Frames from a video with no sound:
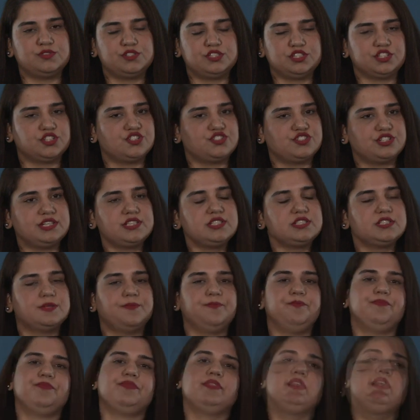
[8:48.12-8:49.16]
searches.
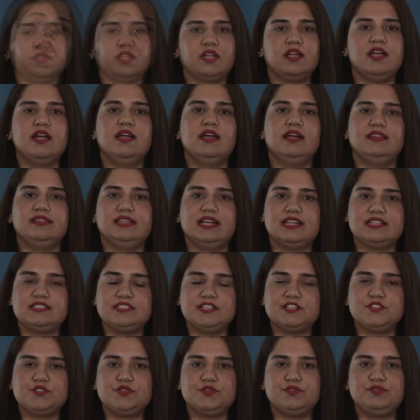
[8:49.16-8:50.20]

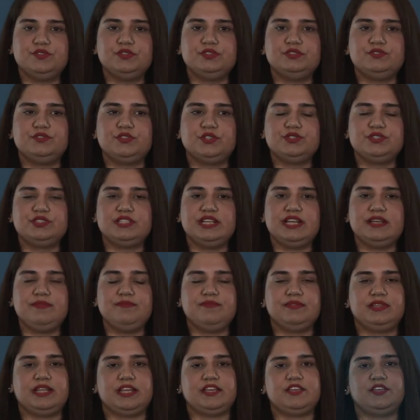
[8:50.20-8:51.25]
That's it for today.
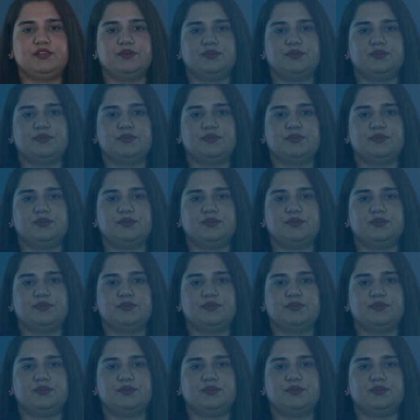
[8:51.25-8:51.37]
Thank